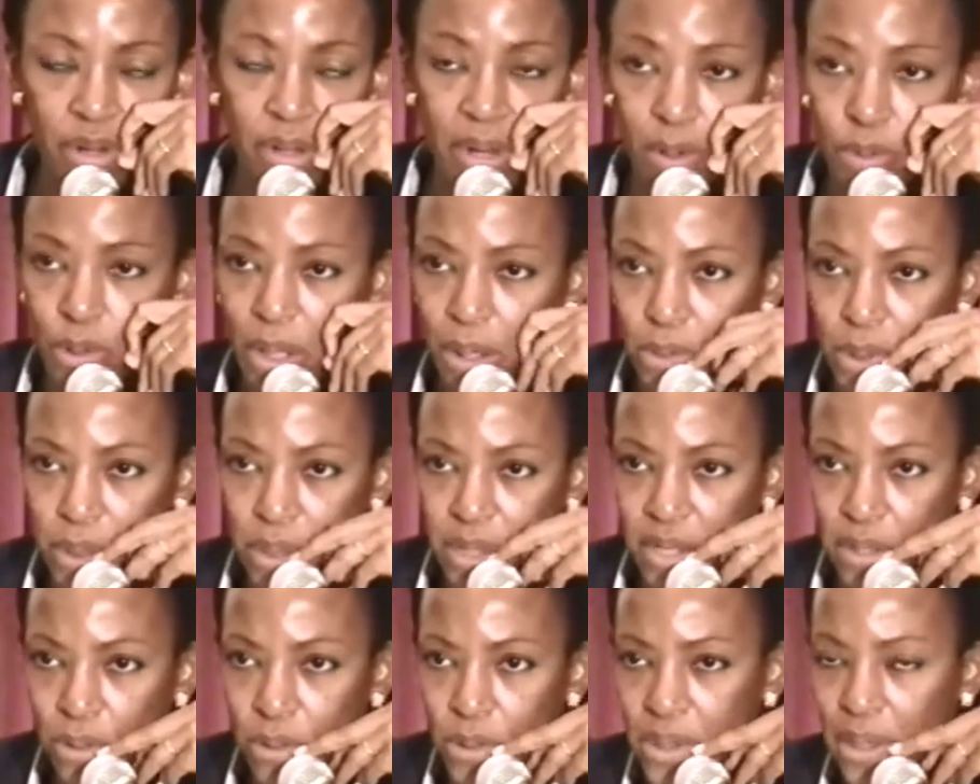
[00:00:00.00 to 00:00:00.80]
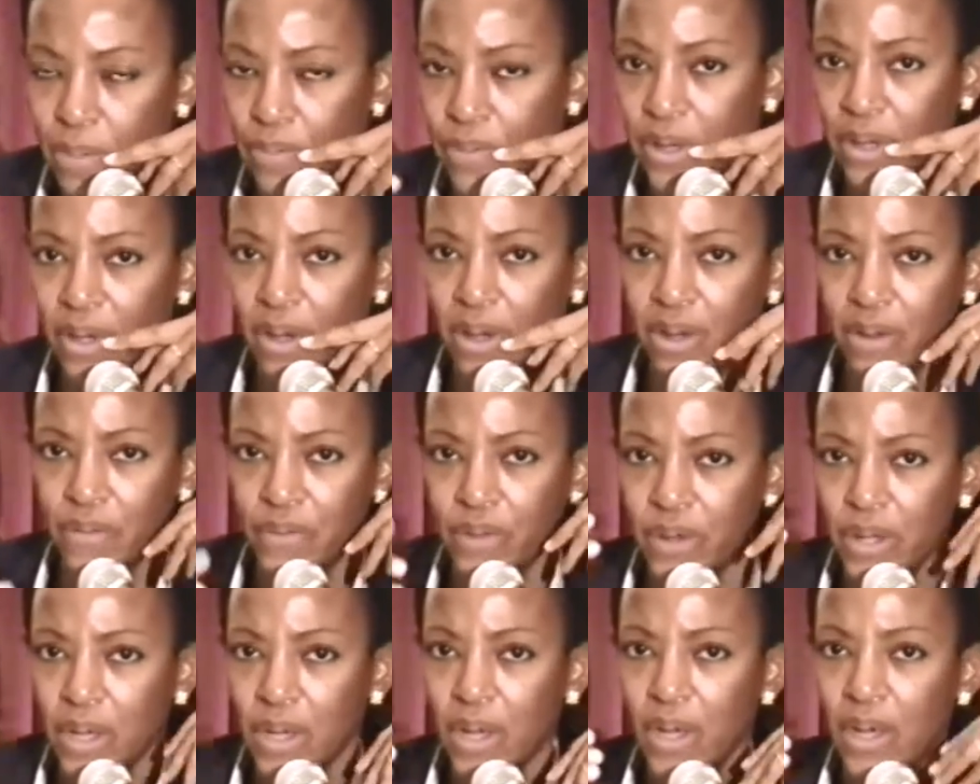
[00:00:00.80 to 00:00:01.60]
I was saying to somebody earlier
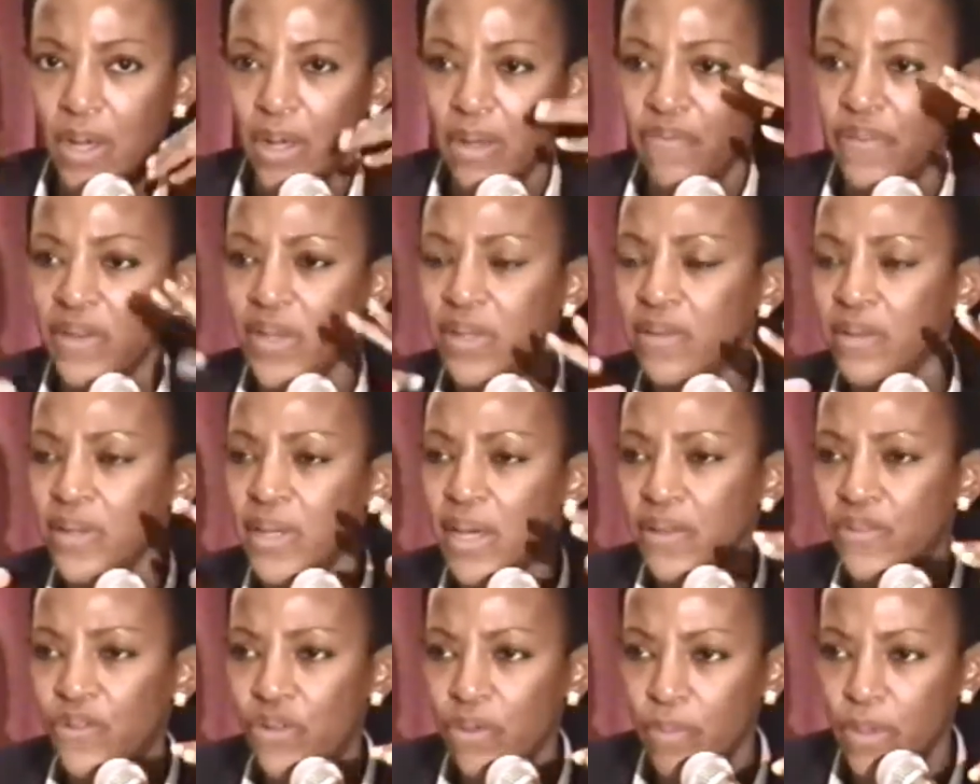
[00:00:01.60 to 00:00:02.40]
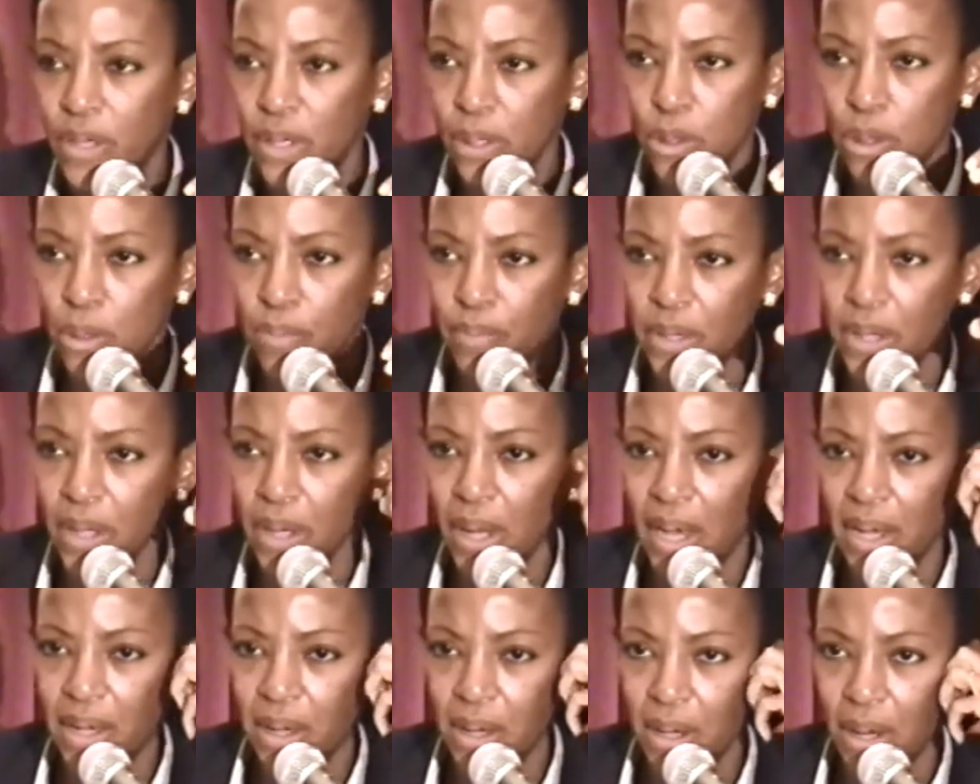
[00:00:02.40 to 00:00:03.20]
that the internet to me is a bit
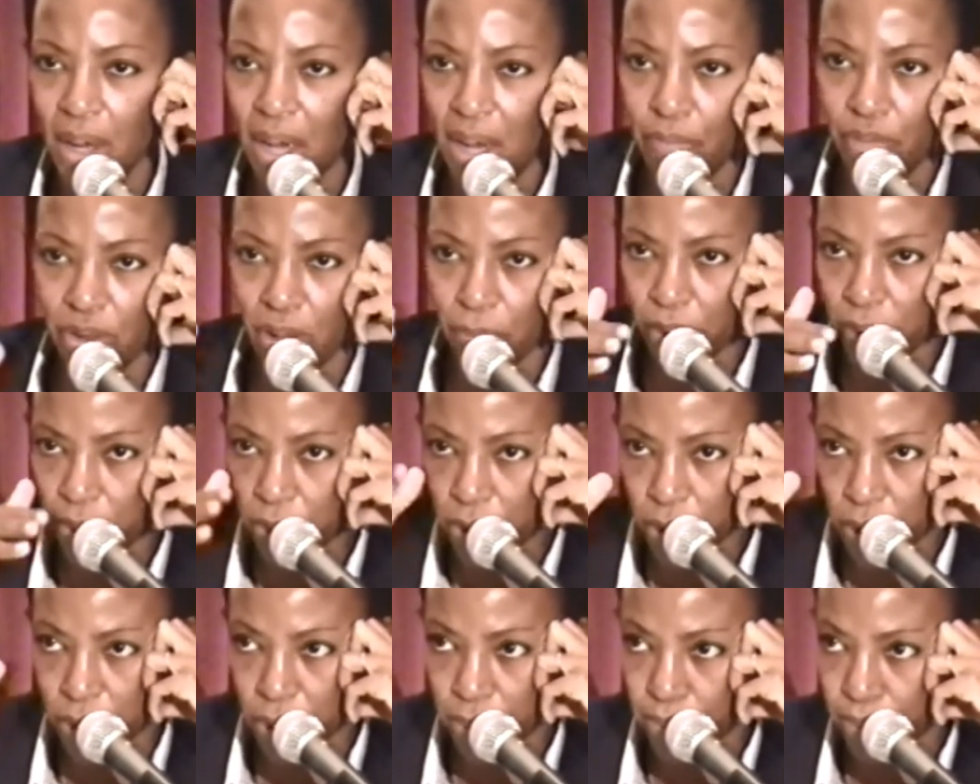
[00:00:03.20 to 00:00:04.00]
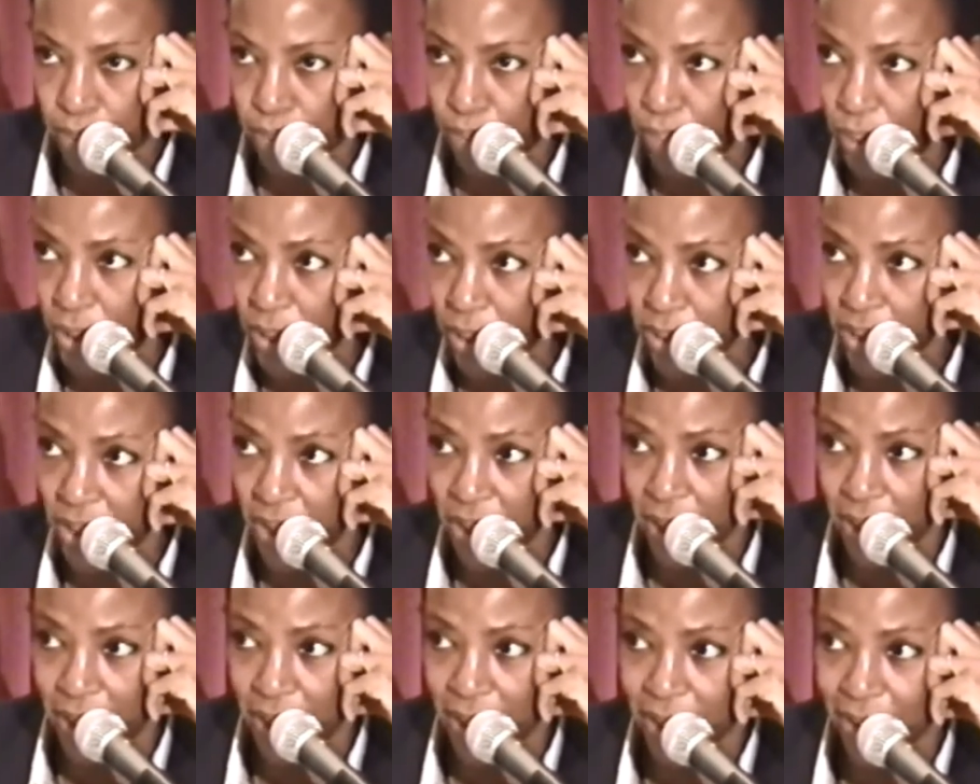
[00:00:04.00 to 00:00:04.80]
like a library. I mean, this
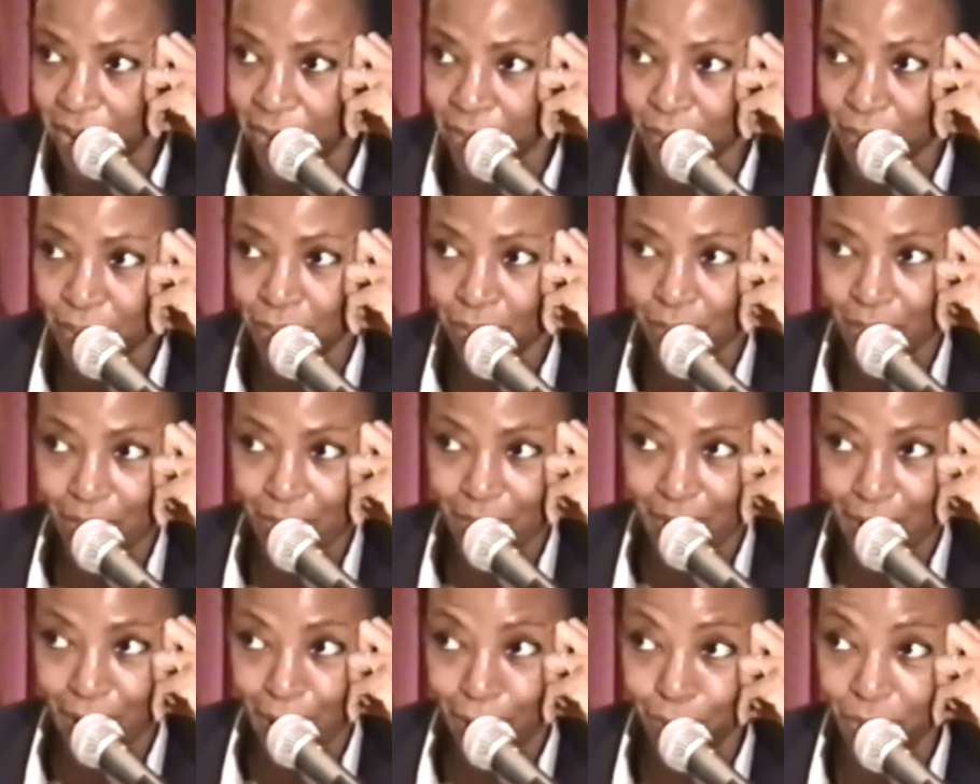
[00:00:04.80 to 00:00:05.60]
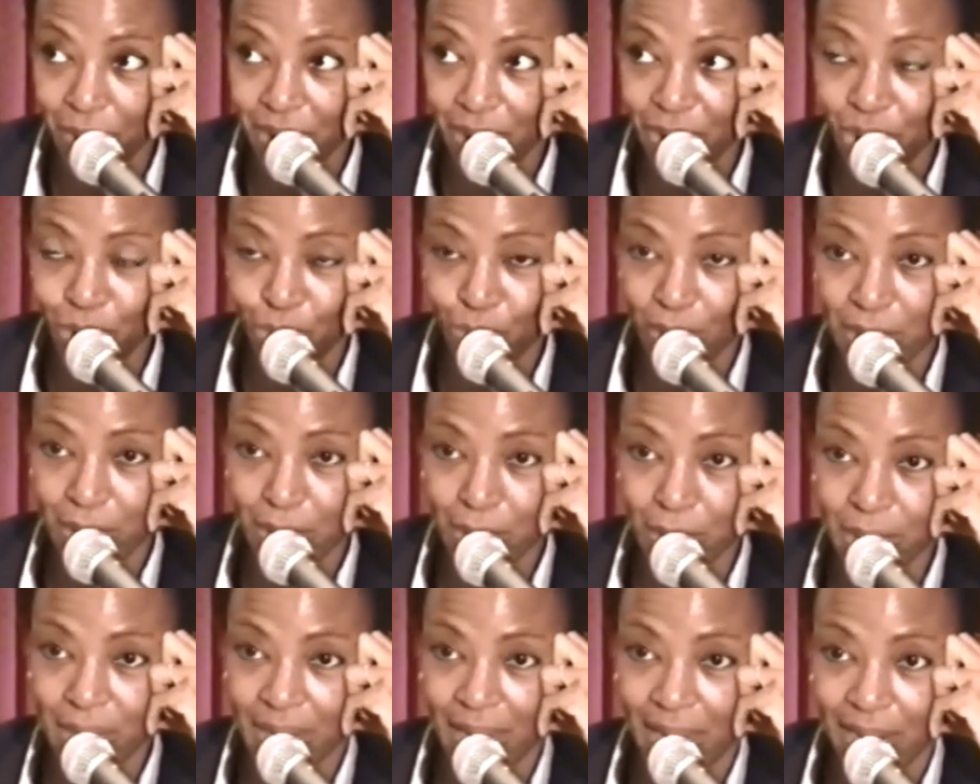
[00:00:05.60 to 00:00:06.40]
building here, I'm made to
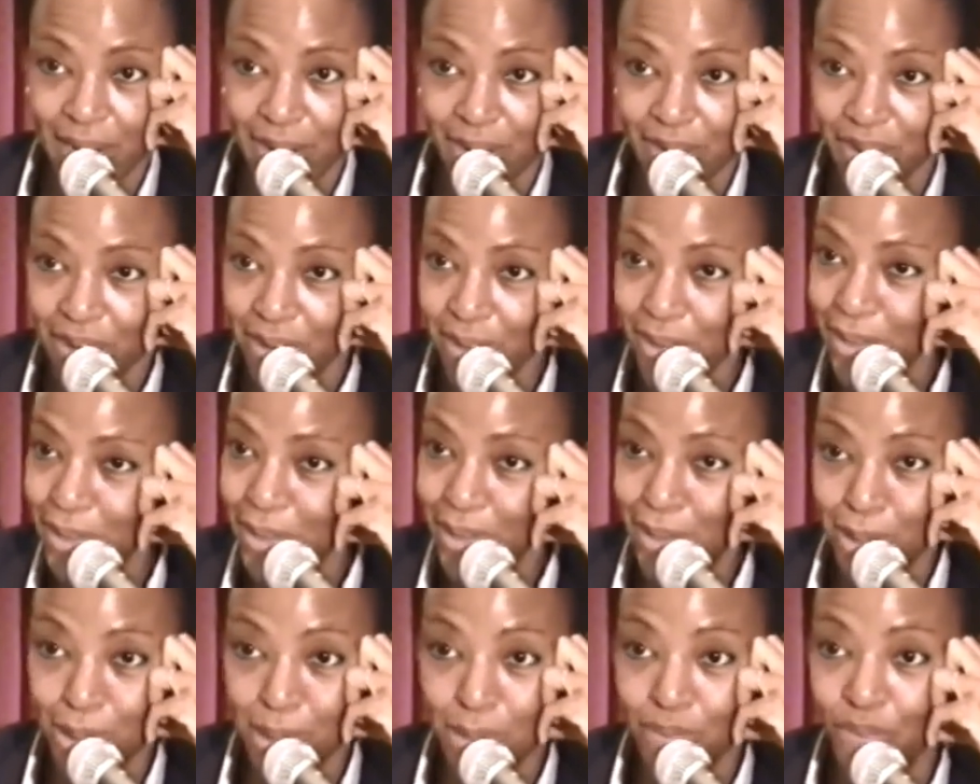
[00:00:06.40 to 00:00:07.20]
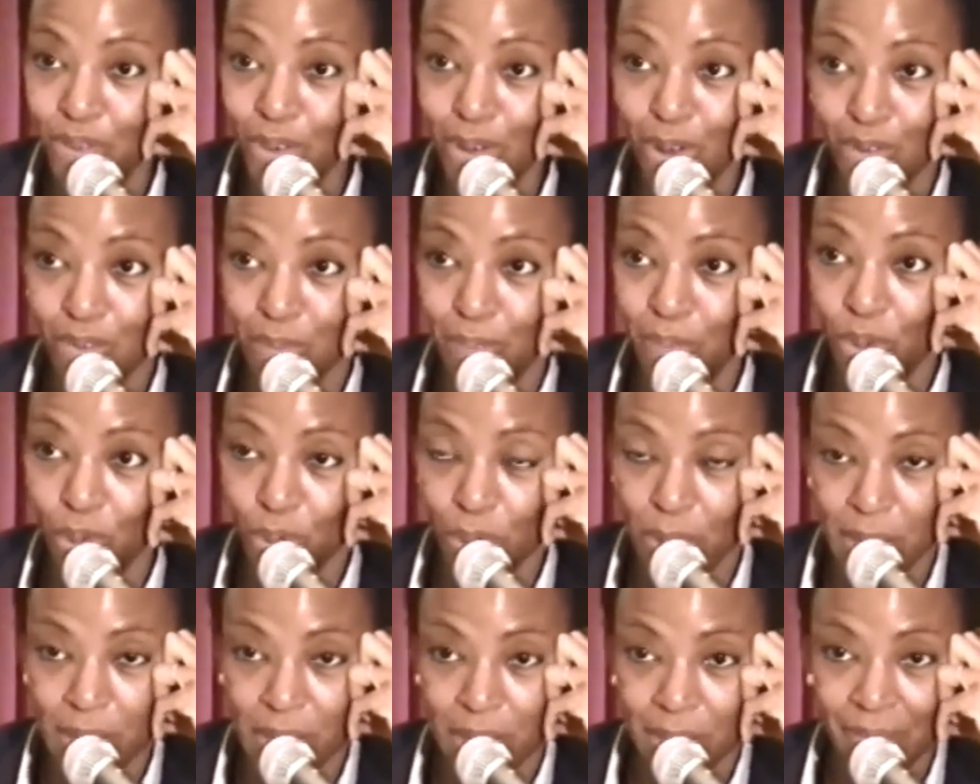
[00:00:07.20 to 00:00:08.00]
understand, is full of
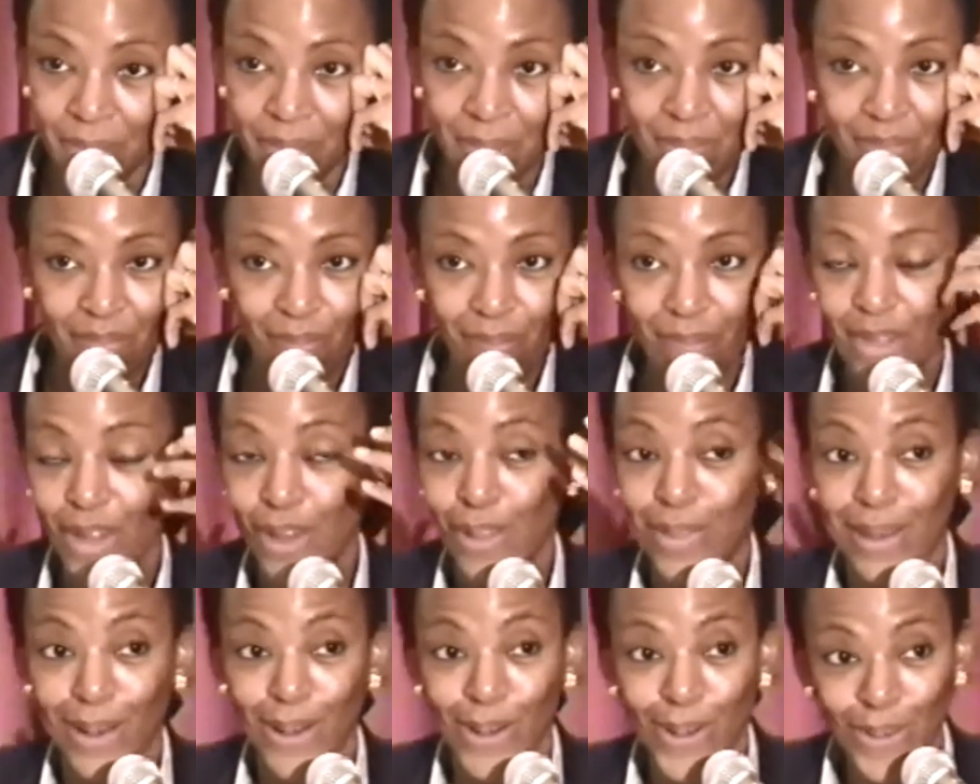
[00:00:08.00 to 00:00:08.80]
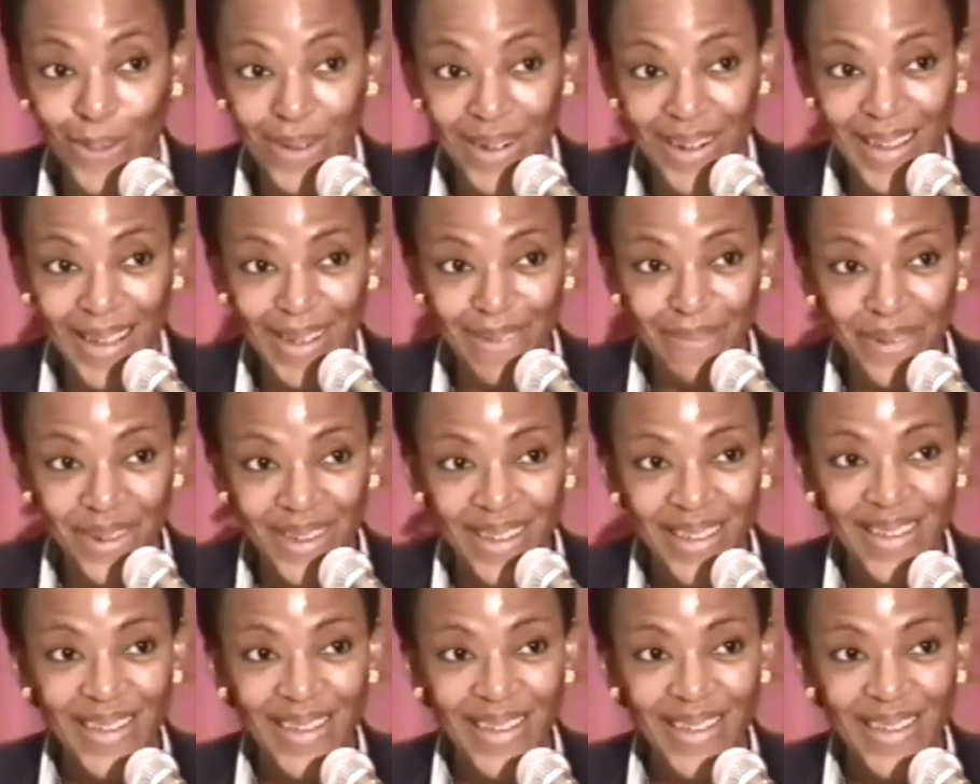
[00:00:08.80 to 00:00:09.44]
books. It's a whole library.